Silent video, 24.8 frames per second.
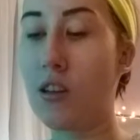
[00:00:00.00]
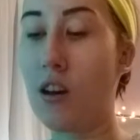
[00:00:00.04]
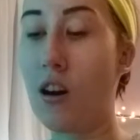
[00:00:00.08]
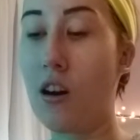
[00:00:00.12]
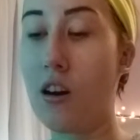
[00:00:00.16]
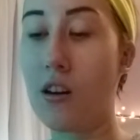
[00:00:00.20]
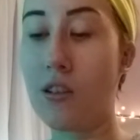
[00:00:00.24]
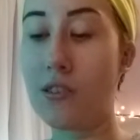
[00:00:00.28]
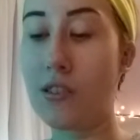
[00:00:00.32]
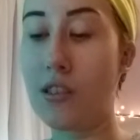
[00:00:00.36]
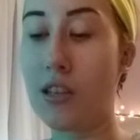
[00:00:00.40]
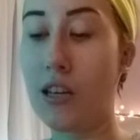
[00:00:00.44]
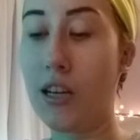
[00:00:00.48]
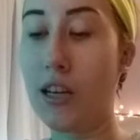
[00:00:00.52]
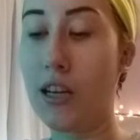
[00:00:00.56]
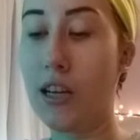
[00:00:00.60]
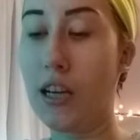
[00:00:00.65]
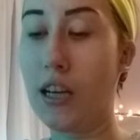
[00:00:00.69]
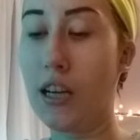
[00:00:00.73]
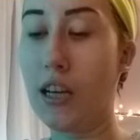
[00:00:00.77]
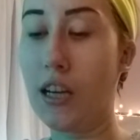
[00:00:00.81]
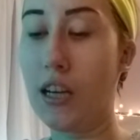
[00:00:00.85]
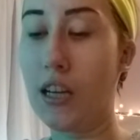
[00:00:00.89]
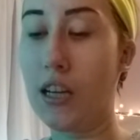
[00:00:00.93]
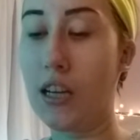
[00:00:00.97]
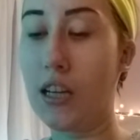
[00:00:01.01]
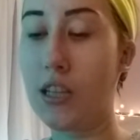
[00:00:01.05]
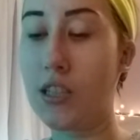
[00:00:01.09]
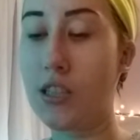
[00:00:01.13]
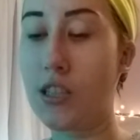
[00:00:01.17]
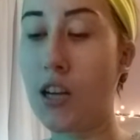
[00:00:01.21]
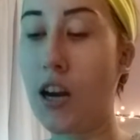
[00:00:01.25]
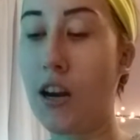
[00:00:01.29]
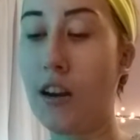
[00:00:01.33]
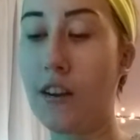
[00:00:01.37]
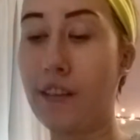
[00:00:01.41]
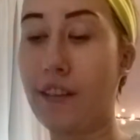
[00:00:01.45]
Ulta,
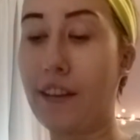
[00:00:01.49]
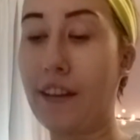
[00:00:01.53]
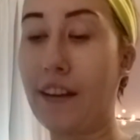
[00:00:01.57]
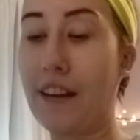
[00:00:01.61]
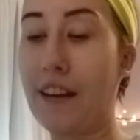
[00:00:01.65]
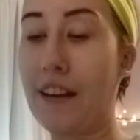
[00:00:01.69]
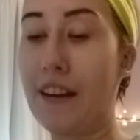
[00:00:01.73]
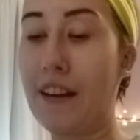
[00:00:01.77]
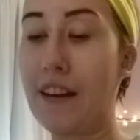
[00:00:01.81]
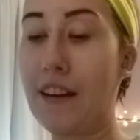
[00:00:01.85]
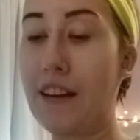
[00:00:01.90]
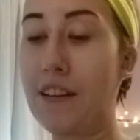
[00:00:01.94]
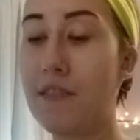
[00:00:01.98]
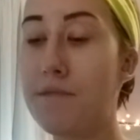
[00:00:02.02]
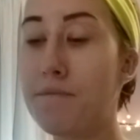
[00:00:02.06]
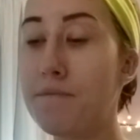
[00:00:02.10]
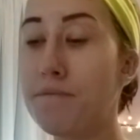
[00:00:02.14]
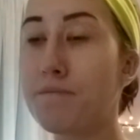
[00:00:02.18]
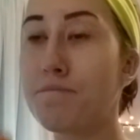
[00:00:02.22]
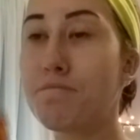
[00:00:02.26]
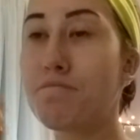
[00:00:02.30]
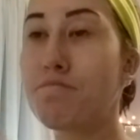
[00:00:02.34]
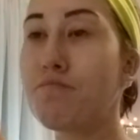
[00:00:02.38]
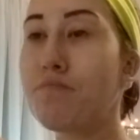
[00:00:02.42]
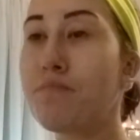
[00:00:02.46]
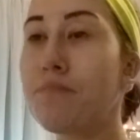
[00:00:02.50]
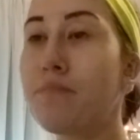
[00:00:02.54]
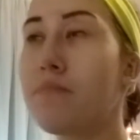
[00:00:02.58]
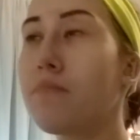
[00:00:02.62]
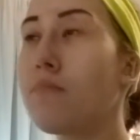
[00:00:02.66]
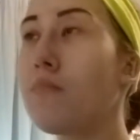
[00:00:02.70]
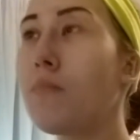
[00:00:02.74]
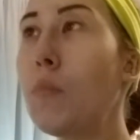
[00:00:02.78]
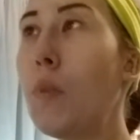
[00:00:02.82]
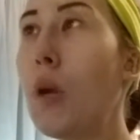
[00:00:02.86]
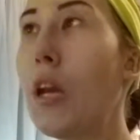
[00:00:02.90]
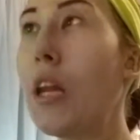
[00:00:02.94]
Target,
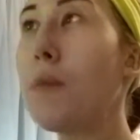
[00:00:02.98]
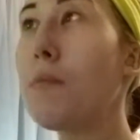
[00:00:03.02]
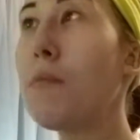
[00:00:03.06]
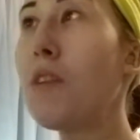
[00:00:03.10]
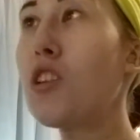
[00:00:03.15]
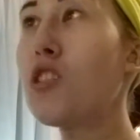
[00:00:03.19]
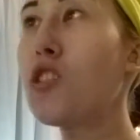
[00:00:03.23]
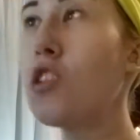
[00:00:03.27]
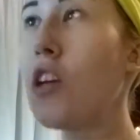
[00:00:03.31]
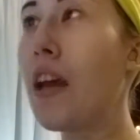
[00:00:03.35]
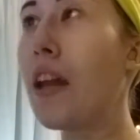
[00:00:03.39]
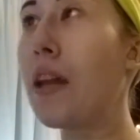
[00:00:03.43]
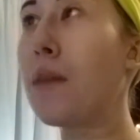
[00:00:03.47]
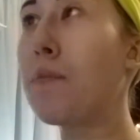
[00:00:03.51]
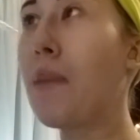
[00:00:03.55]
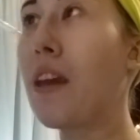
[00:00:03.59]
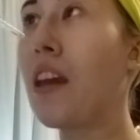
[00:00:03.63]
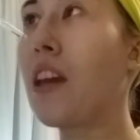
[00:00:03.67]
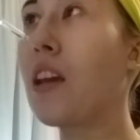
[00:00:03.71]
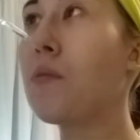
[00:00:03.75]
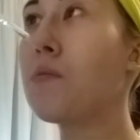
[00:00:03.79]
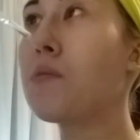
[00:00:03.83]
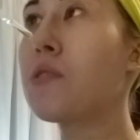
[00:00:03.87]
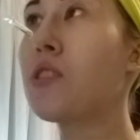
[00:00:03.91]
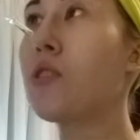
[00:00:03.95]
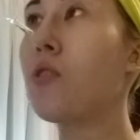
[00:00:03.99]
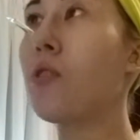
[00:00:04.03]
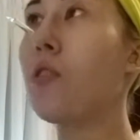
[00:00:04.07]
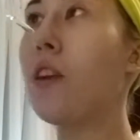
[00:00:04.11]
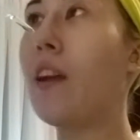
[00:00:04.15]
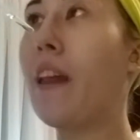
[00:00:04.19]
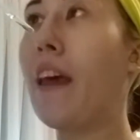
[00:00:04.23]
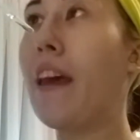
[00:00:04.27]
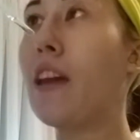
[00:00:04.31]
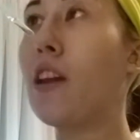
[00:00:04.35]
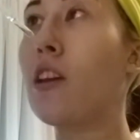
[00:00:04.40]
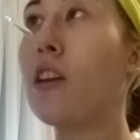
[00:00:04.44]
pretty much any makeup store
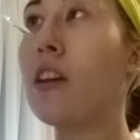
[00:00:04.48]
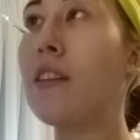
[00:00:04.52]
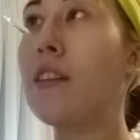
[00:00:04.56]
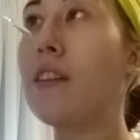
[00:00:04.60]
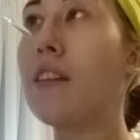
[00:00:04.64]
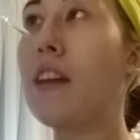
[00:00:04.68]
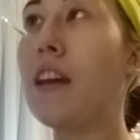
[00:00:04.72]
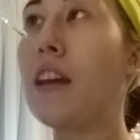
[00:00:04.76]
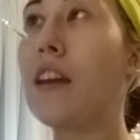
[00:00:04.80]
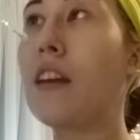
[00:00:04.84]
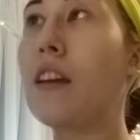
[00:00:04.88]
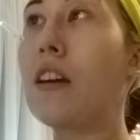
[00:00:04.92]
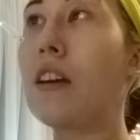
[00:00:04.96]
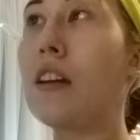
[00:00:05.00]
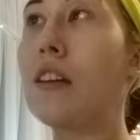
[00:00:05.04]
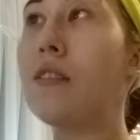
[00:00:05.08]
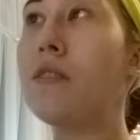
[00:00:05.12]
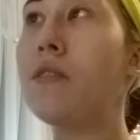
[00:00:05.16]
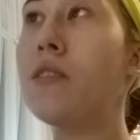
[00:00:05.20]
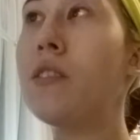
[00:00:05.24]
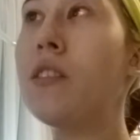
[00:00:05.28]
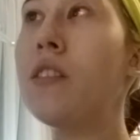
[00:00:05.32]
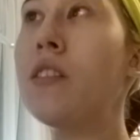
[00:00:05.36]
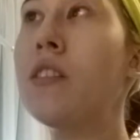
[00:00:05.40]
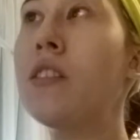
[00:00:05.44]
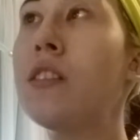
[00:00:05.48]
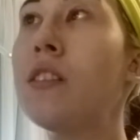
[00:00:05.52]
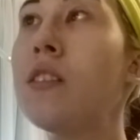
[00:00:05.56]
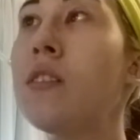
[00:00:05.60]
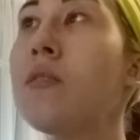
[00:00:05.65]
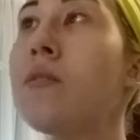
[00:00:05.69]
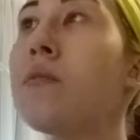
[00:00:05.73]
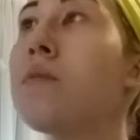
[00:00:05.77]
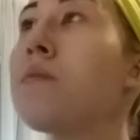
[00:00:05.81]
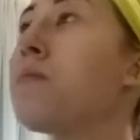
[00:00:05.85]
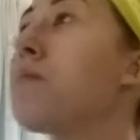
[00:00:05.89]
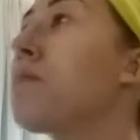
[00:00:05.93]
that you can think of.
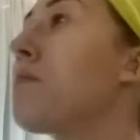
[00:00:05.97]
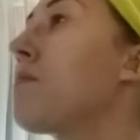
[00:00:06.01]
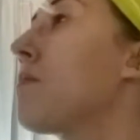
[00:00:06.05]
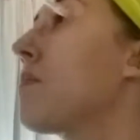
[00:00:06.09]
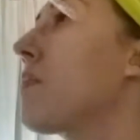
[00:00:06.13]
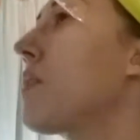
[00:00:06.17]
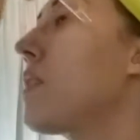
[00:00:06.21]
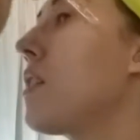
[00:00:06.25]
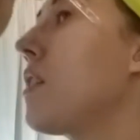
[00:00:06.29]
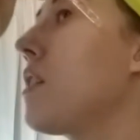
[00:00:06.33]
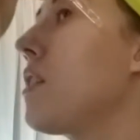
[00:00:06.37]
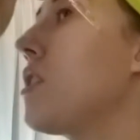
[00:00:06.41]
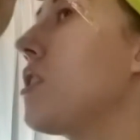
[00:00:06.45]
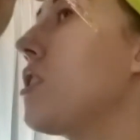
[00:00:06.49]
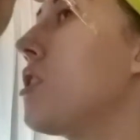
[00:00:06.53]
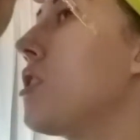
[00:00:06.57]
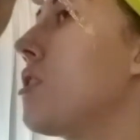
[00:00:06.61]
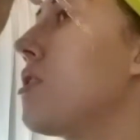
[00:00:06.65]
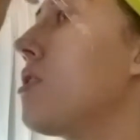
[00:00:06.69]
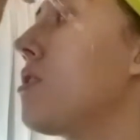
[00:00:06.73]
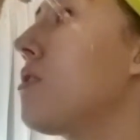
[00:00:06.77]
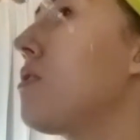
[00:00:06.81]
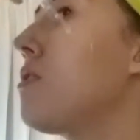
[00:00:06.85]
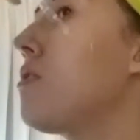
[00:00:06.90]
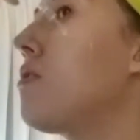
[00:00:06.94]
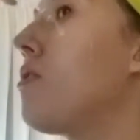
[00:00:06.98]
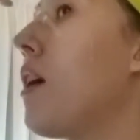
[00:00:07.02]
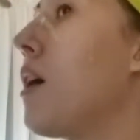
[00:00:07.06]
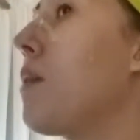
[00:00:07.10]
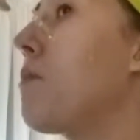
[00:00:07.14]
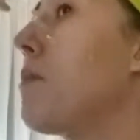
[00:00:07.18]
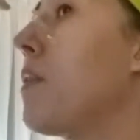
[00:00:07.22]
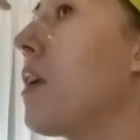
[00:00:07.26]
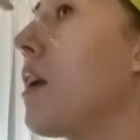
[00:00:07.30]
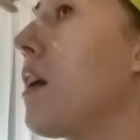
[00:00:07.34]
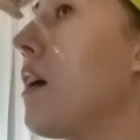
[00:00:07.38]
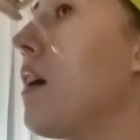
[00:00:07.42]
Just
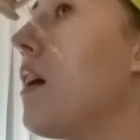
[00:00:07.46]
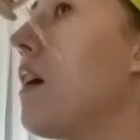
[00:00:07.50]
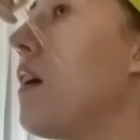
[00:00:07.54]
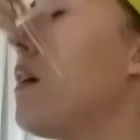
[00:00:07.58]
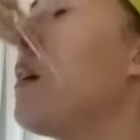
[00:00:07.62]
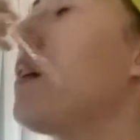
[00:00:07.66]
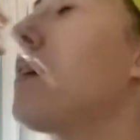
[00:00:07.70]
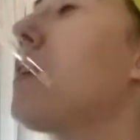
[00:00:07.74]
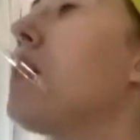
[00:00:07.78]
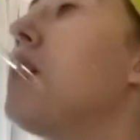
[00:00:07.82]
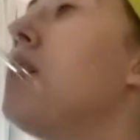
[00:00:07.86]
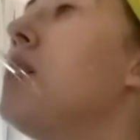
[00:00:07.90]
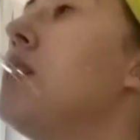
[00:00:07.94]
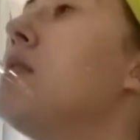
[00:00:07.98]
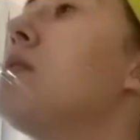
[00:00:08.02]
drop it on.